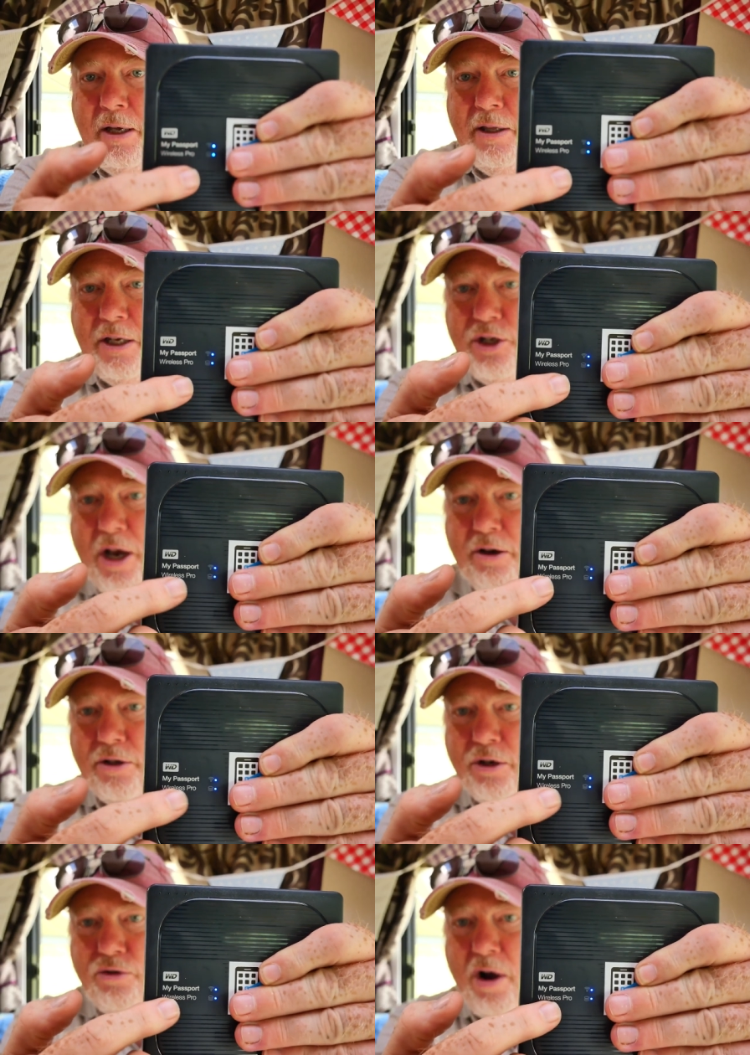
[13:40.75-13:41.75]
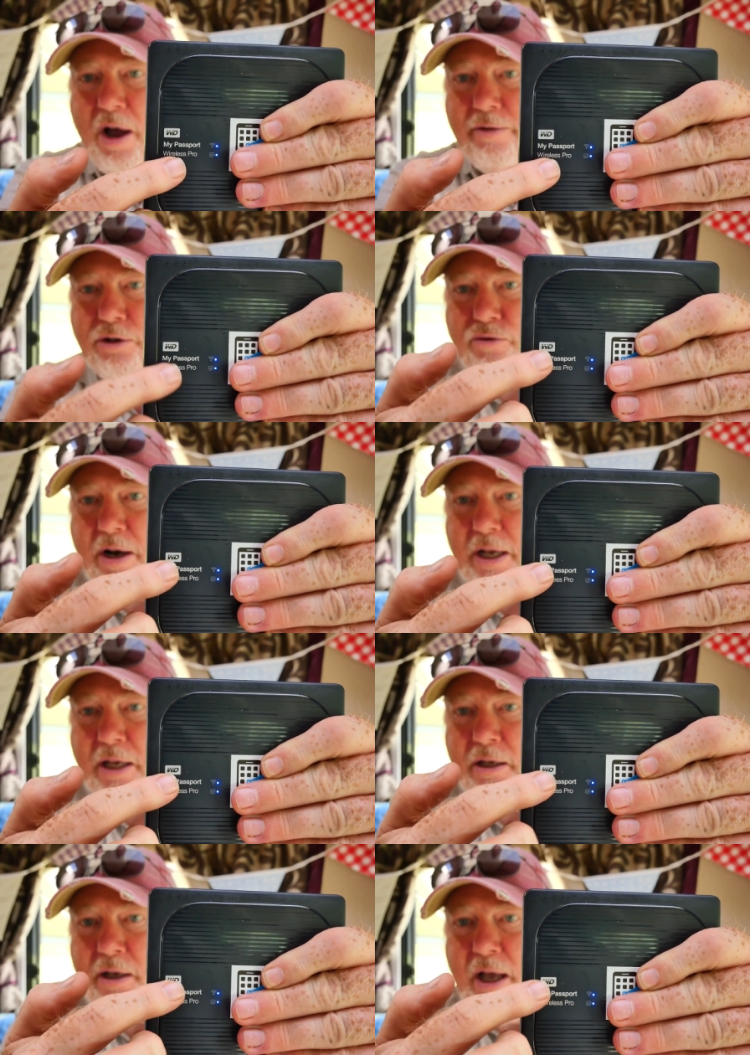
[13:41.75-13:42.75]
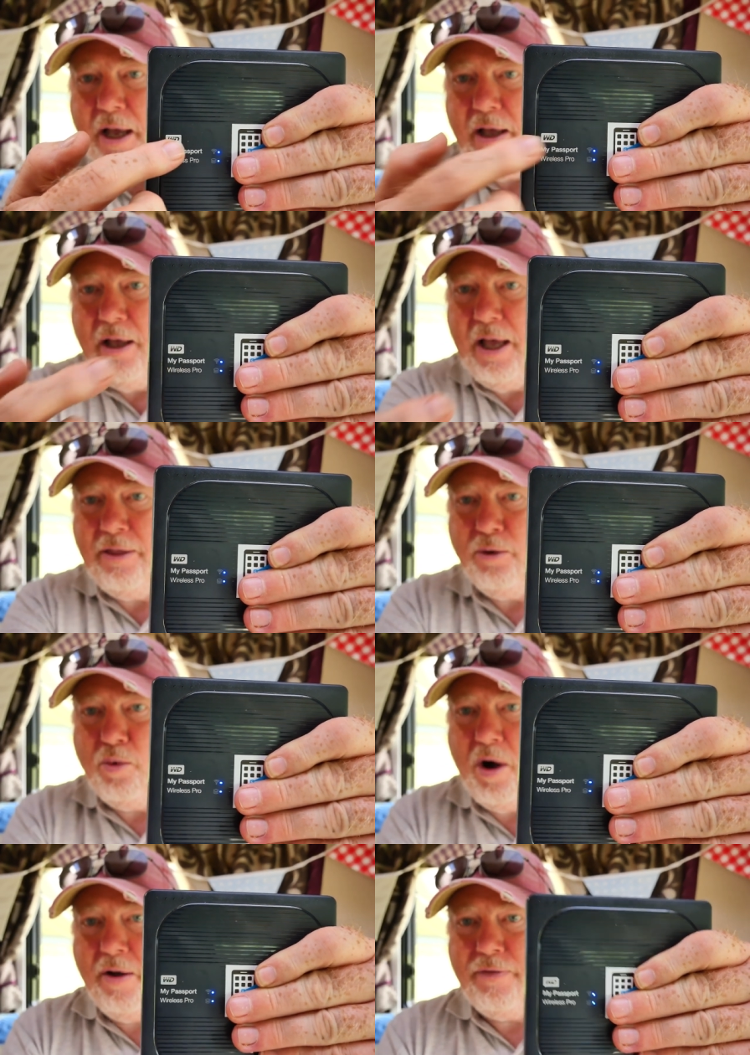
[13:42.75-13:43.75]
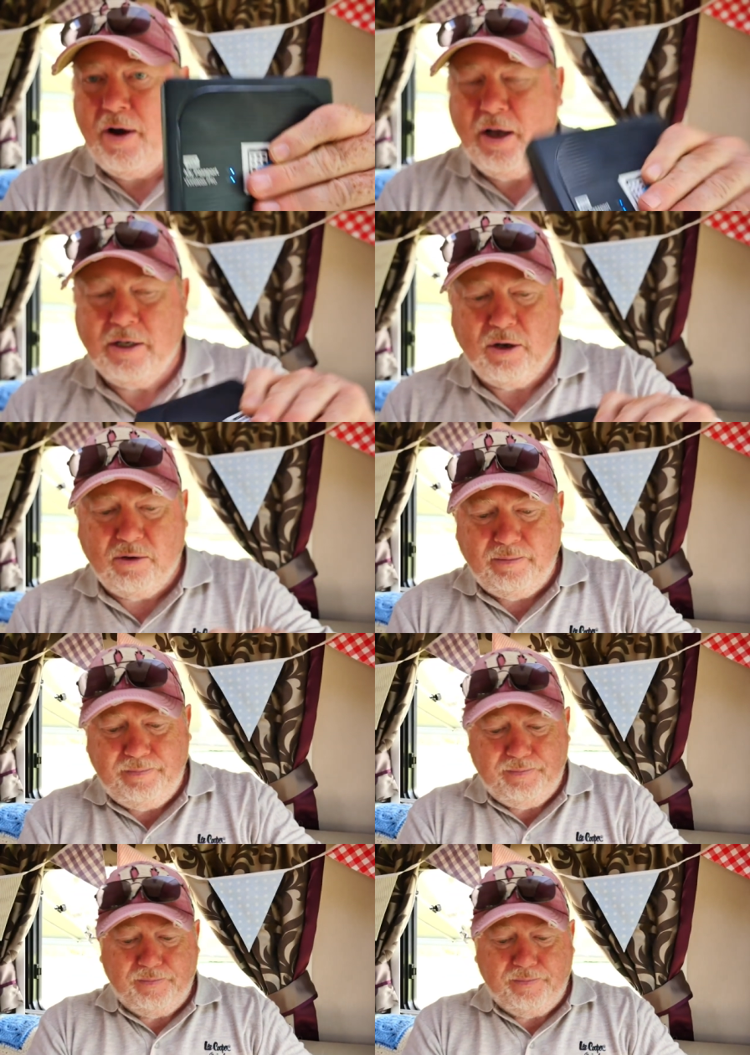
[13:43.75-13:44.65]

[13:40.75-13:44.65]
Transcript: This shows the drive is running and the Wi-Fi is on